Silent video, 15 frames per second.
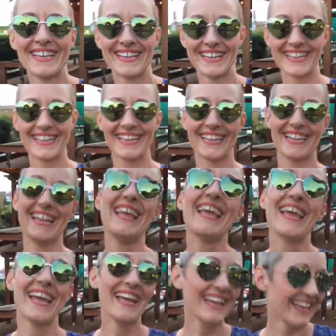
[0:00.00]
We're
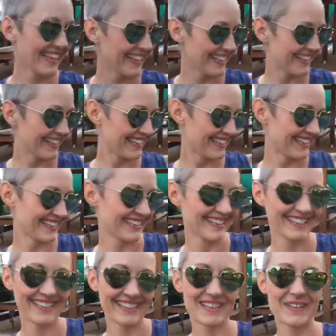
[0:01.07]
across the interstate,
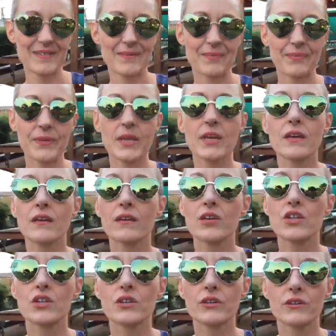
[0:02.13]
and we're pretty far
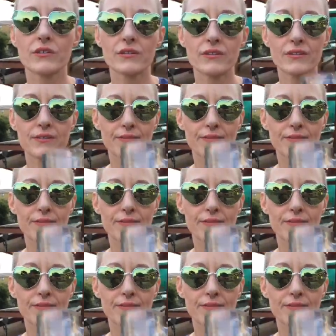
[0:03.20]
from bangers.